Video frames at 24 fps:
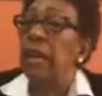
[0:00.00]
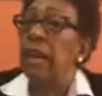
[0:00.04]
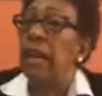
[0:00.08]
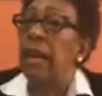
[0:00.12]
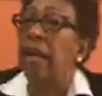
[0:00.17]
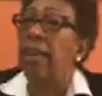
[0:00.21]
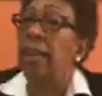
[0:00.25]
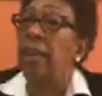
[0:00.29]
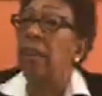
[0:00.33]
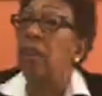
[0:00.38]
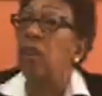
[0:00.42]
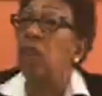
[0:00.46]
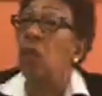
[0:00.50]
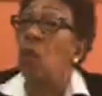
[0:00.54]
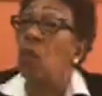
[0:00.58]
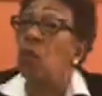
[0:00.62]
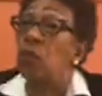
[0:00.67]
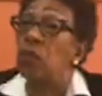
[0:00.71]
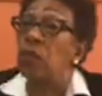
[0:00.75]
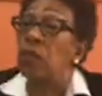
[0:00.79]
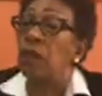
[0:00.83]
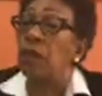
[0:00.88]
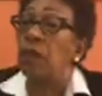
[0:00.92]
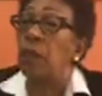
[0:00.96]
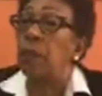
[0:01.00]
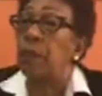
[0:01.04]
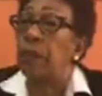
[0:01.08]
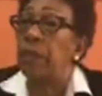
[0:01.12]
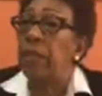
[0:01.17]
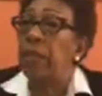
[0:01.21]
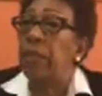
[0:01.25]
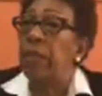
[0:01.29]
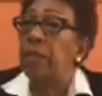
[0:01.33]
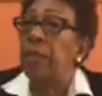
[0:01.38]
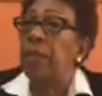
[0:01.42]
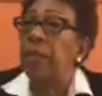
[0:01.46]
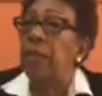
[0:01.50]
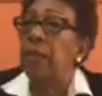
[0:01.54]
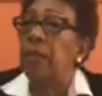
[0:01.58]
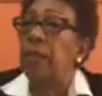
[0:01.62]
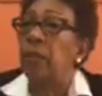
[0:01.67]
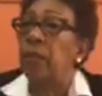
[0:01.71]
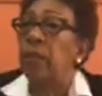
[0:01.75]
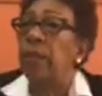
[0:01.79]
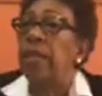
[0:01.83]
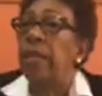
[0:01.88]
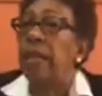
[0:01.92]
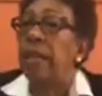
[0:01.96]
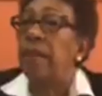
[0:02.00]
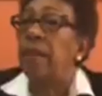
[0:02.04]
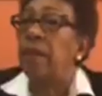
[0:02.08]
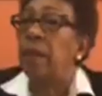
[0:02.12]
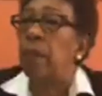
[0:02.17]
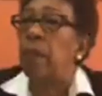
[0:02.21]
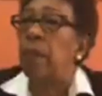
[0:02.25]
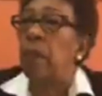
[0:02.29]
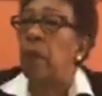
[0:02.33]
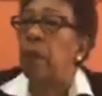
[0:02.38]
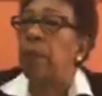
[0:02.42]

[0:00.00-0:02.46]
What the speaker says: and the grounds of appeal because we gave him